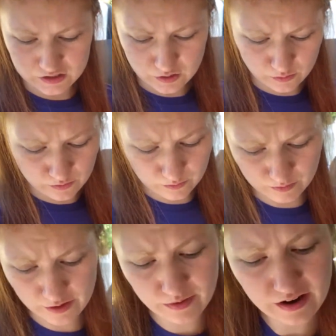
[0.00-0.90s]
So
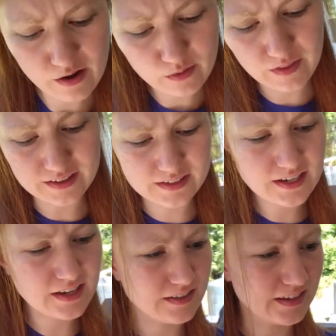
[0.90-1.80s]
there we go, that's
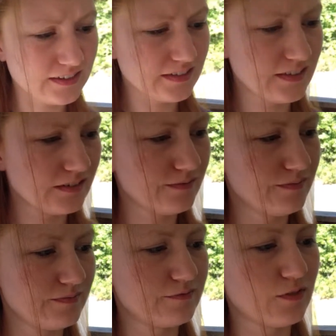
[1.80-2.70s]
it. That's
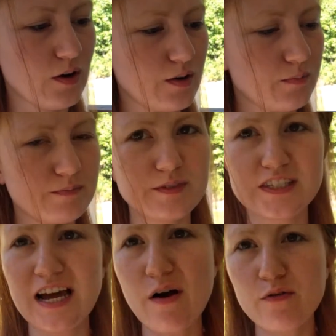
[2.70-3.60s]
from
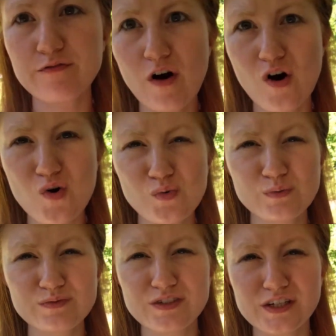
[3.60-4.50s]

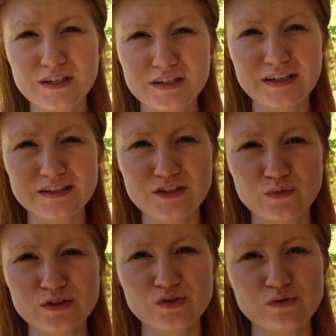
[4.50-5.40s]
Styrofoam to its
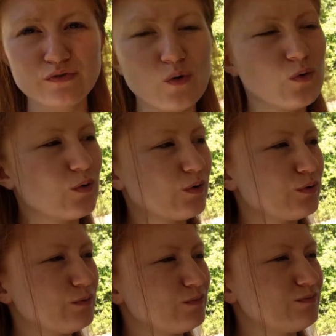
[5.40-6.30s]
original
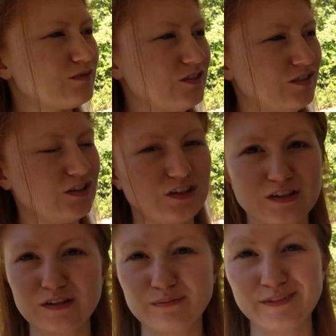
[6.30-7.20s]
form
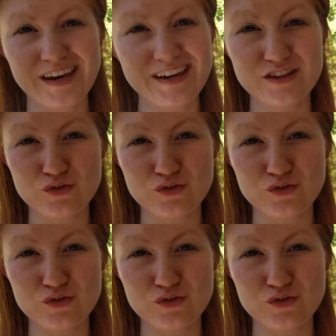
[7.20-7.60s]
to letting it